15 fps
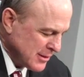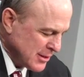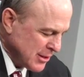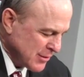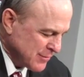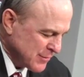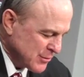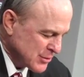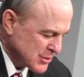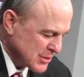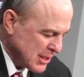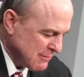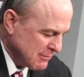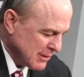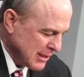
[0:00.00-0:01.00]
in our first
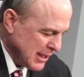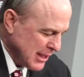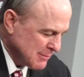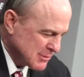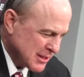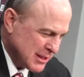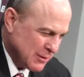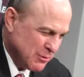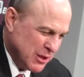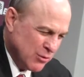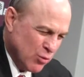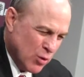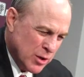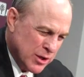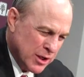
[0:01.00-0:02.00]
seven games. I think we
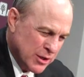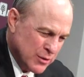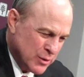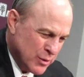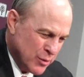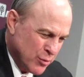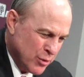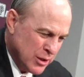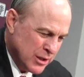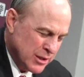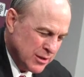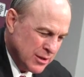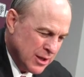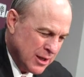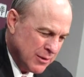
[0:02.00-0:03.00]
had one other where we
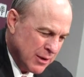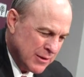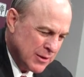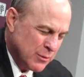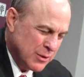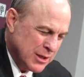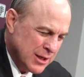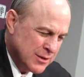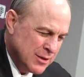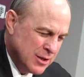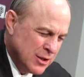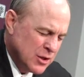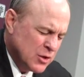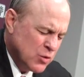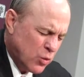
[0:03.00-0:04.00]
really, I think we had
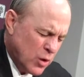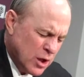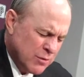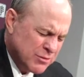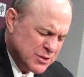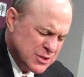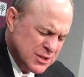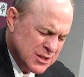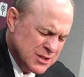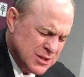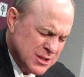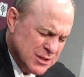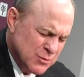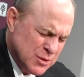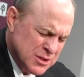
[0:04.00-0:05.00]
12
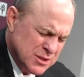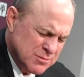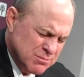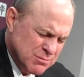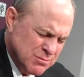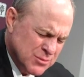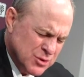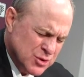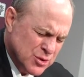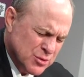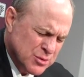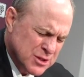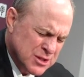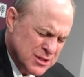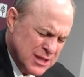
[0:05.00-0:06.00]
assists. It was
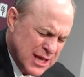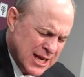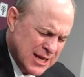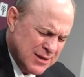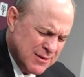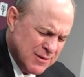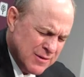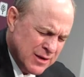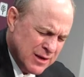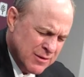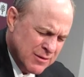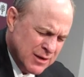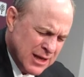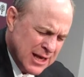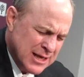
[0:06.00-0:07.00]
Missouri State in
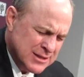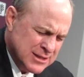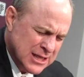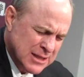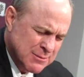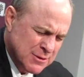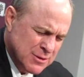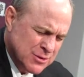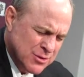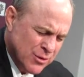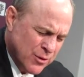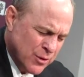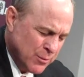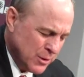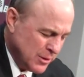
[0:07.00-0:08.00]
the last game of the
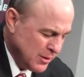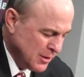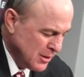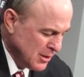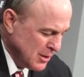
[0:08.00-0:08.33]
tournament.